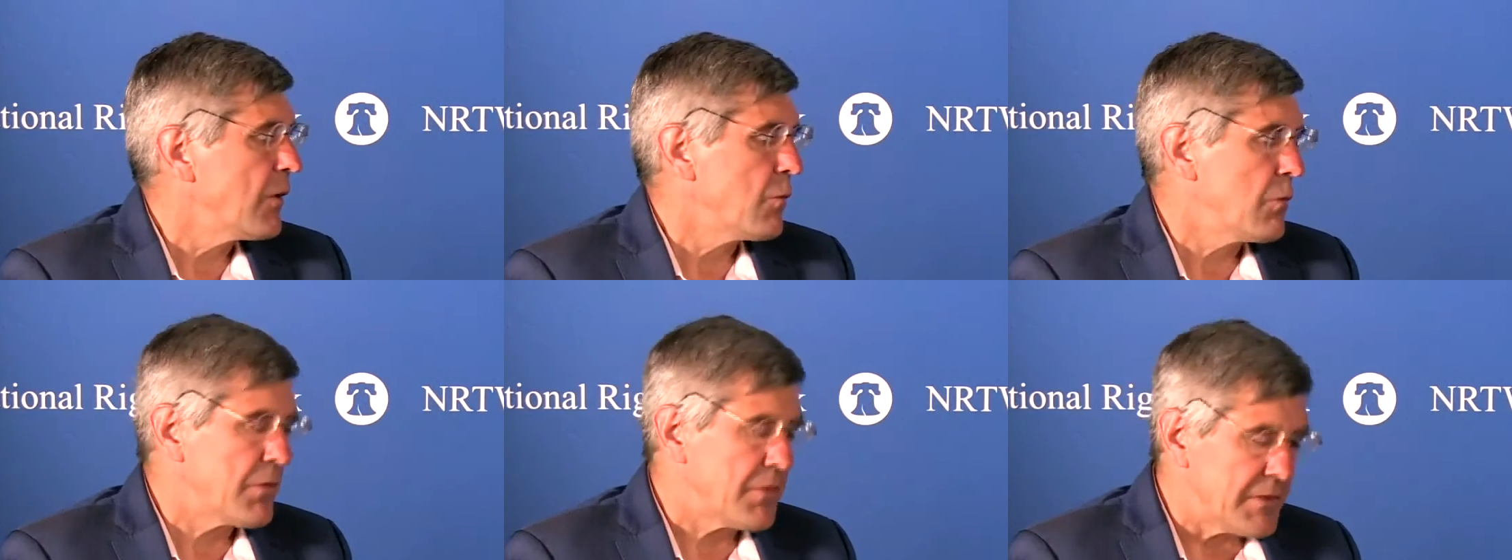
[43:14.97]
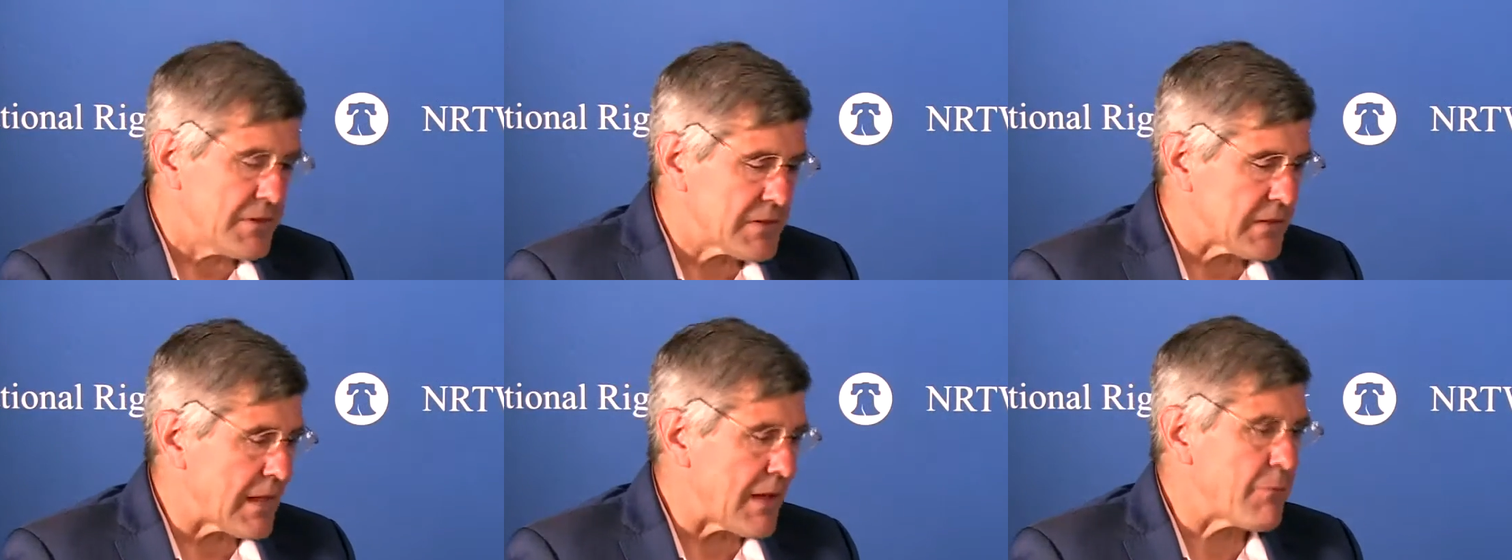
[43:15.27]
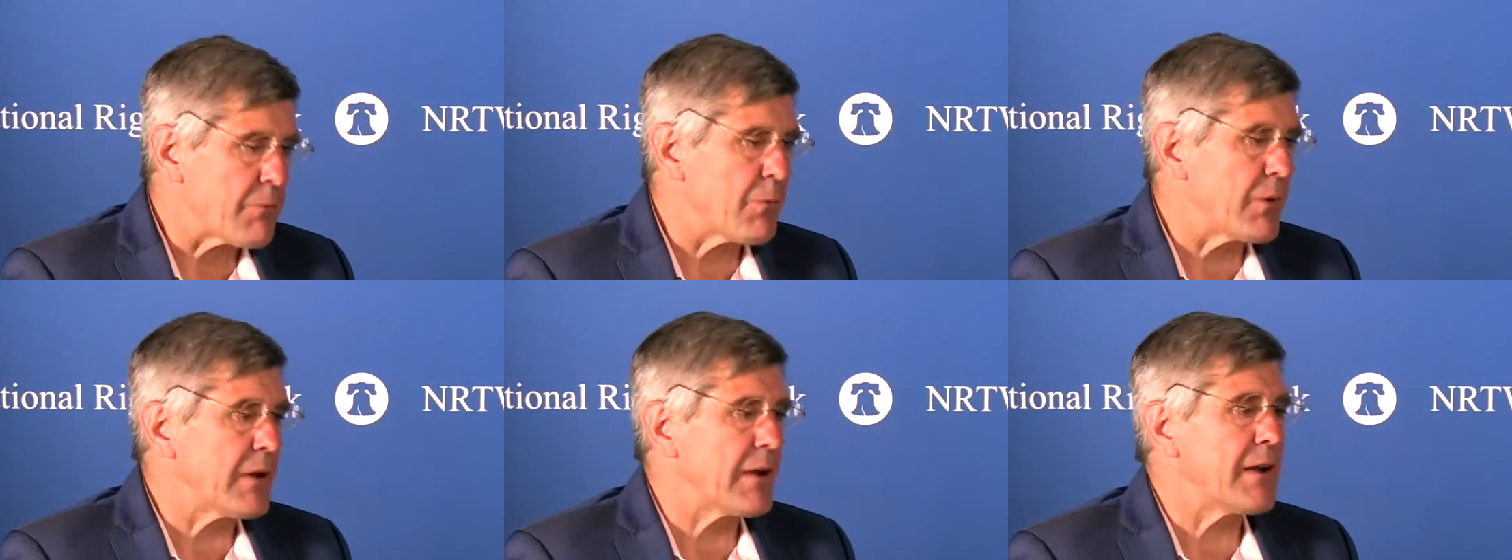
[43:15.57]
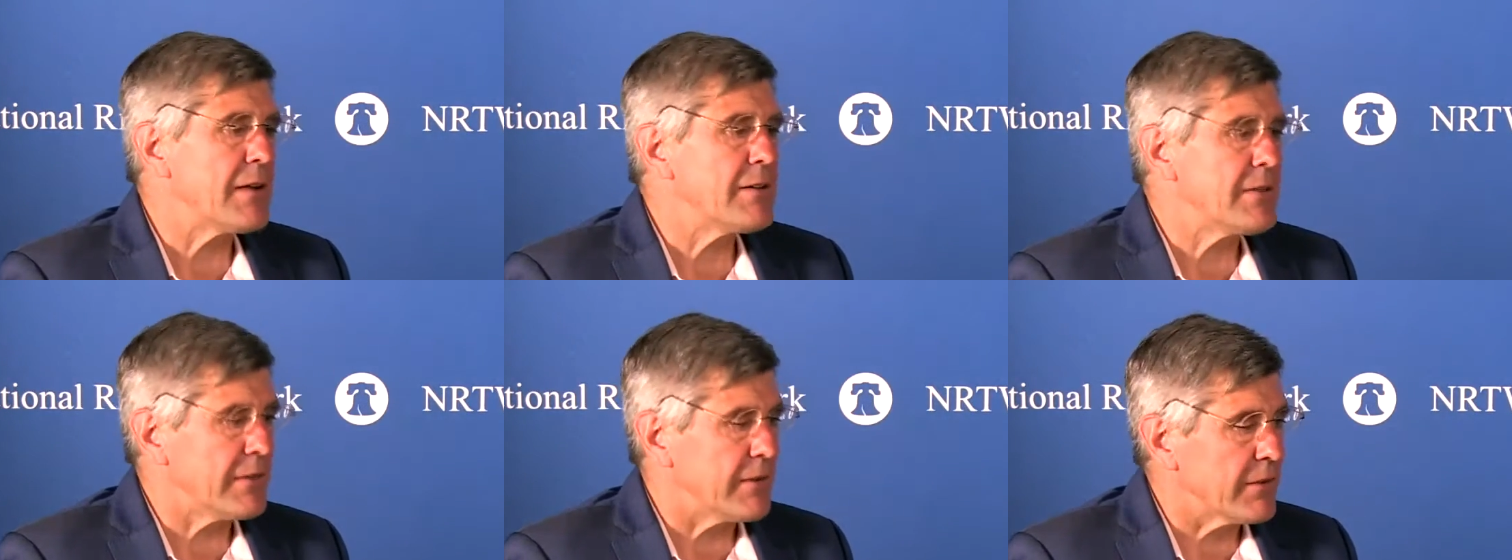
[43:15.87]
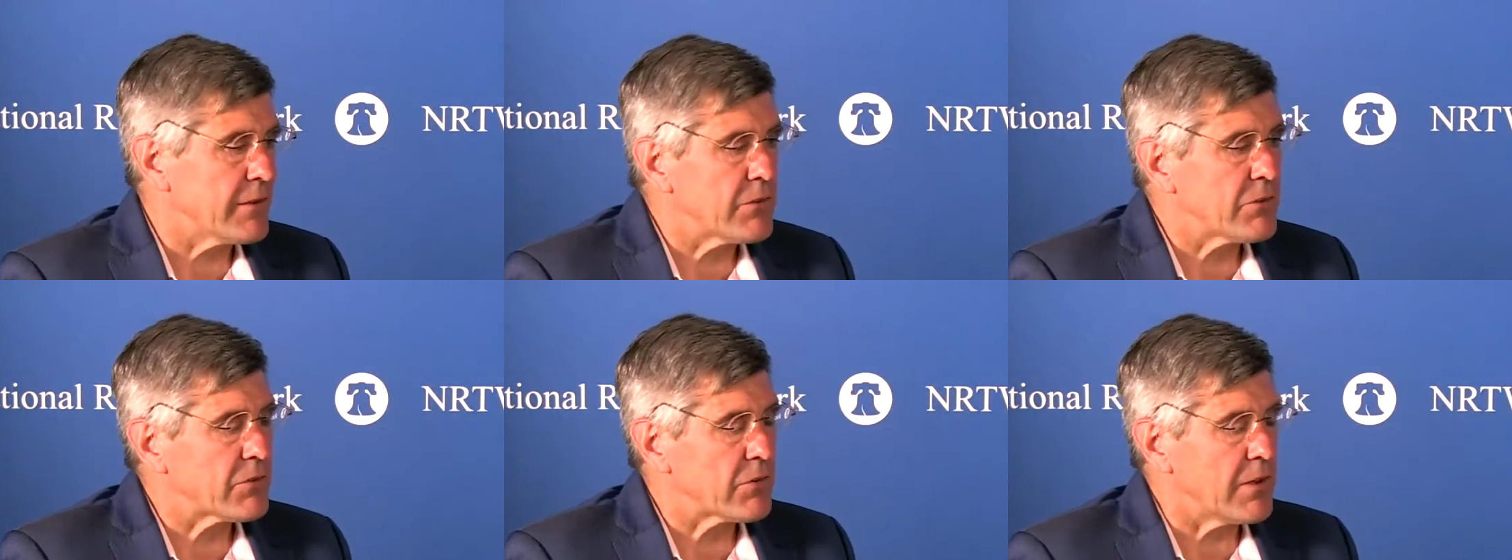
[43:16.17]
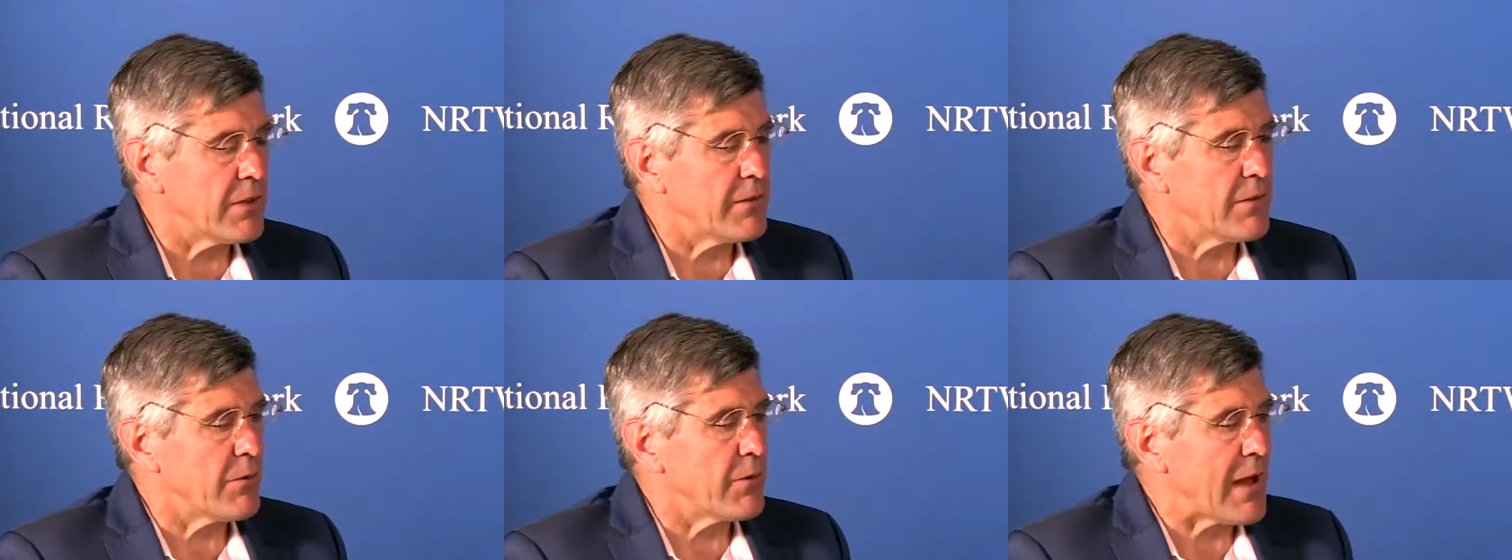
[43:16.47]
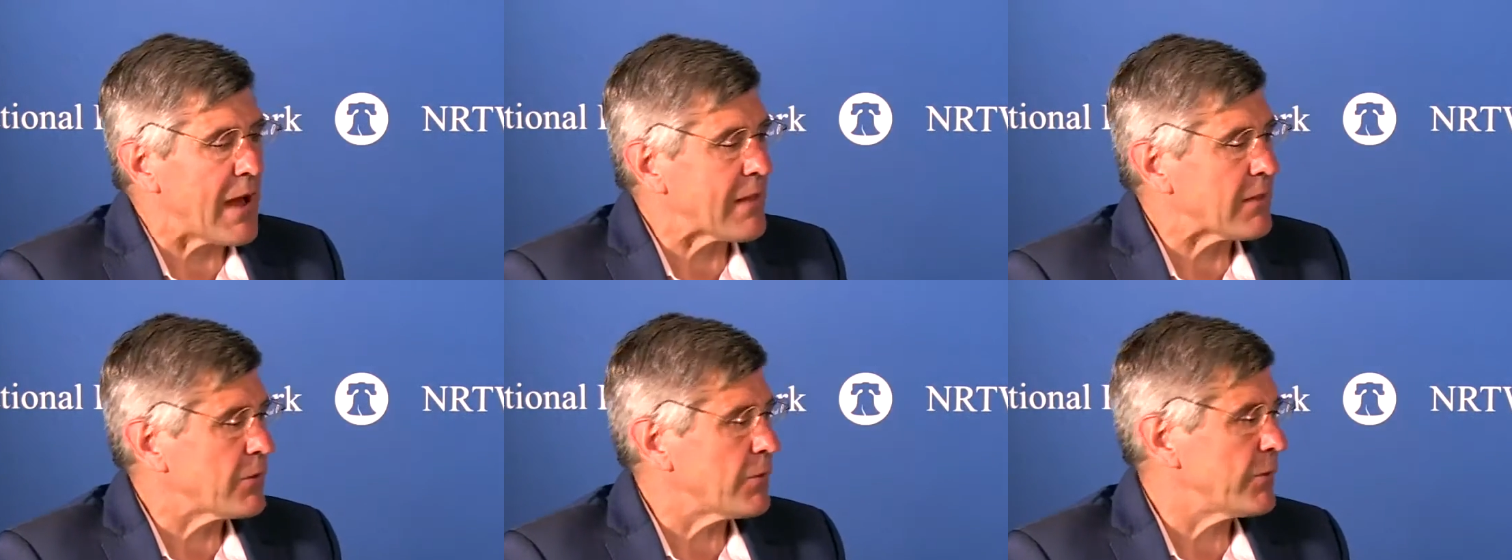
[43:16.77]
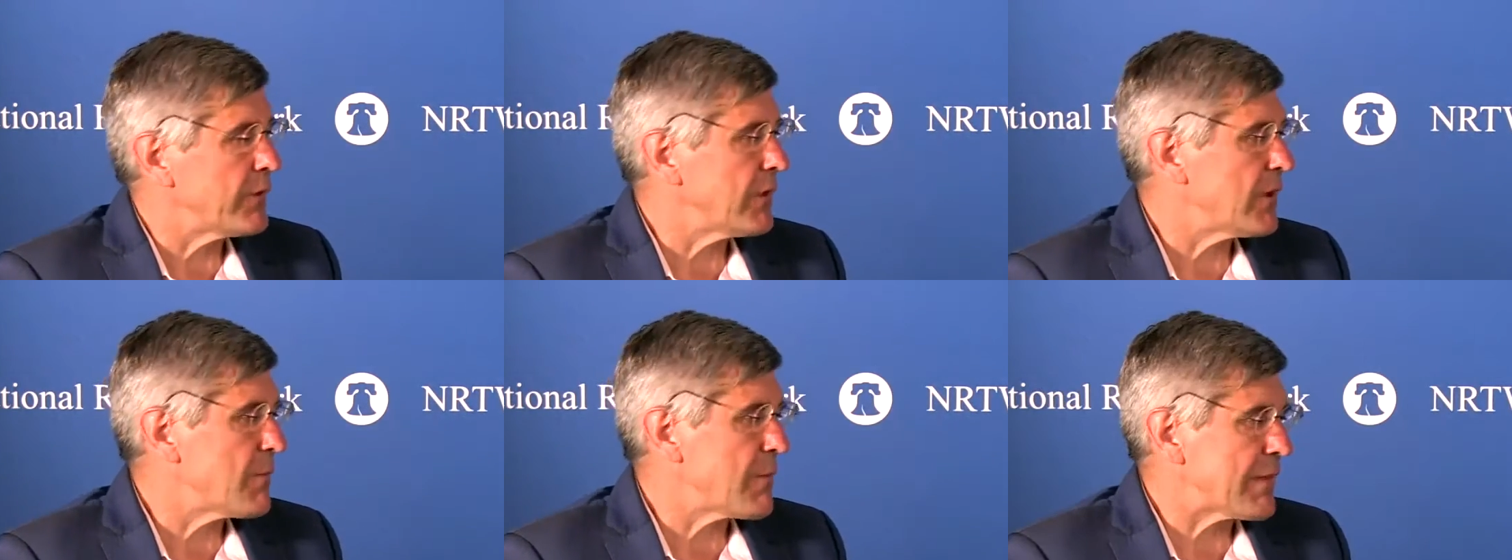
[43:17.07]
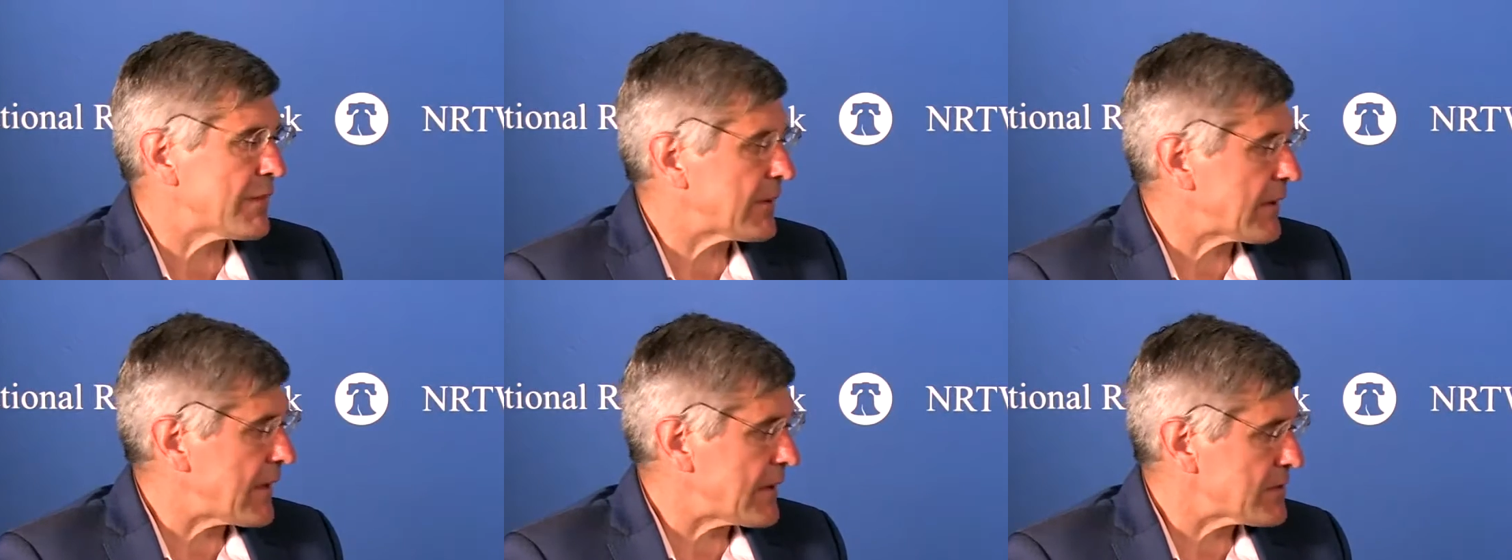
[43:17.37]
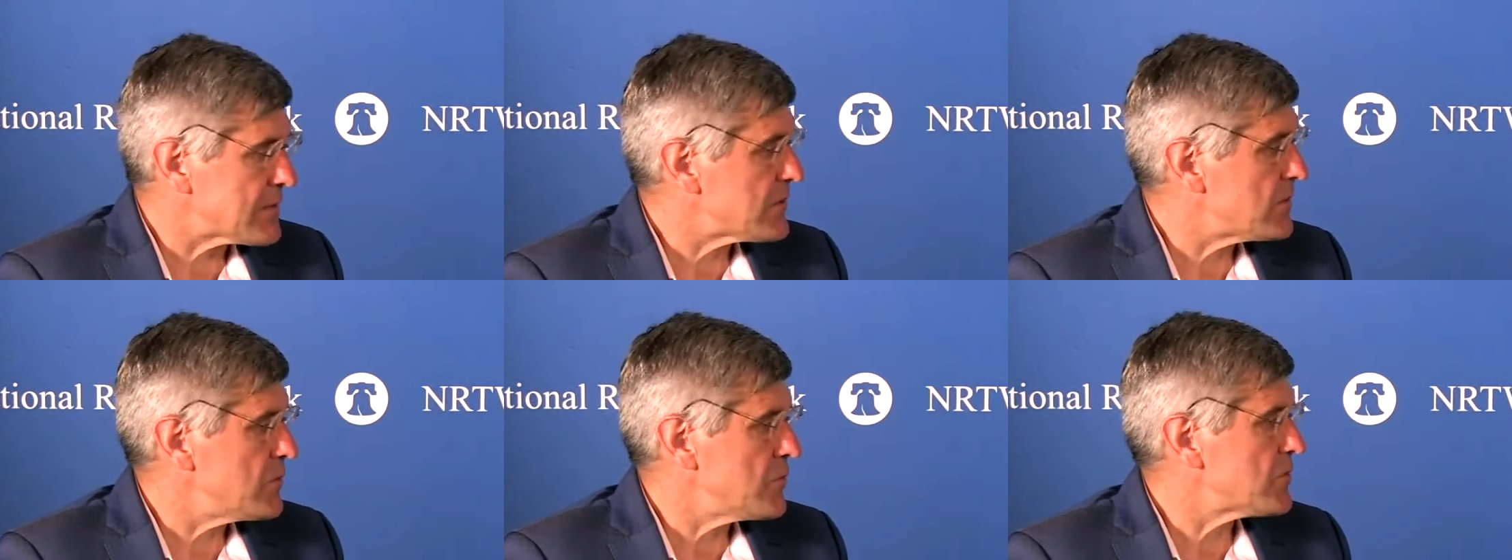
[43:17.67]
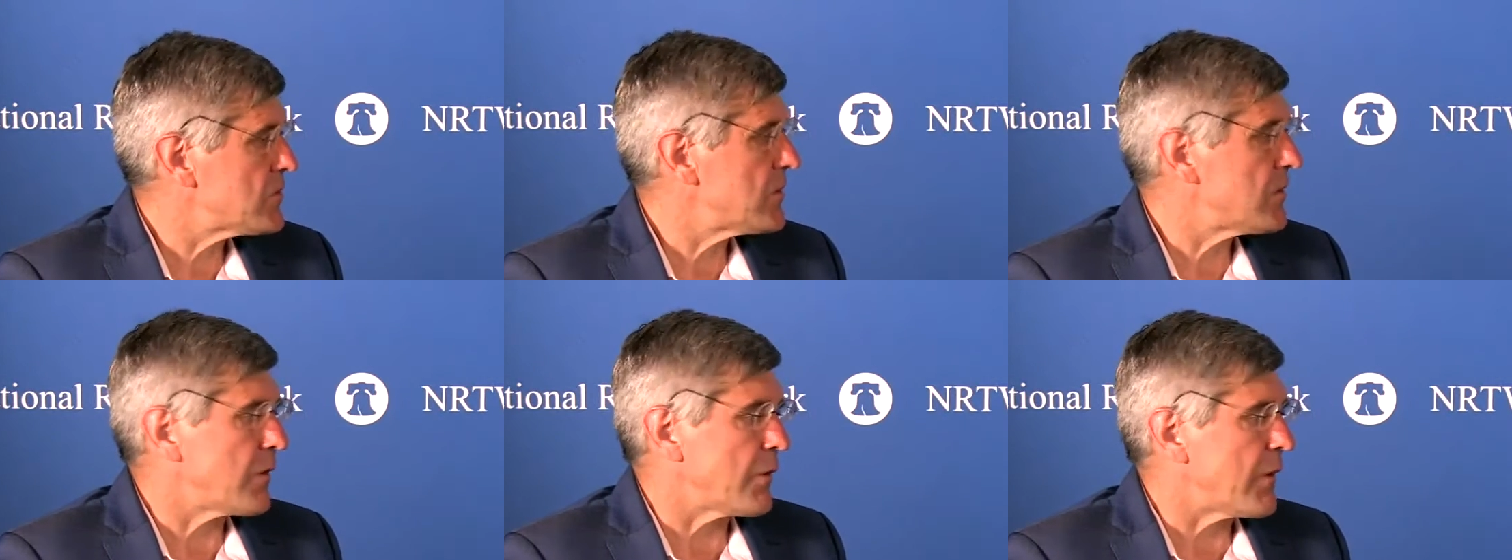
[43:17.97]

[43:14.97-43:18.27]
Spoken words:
with these left-wing ideas, and they're not learning about the Constitution,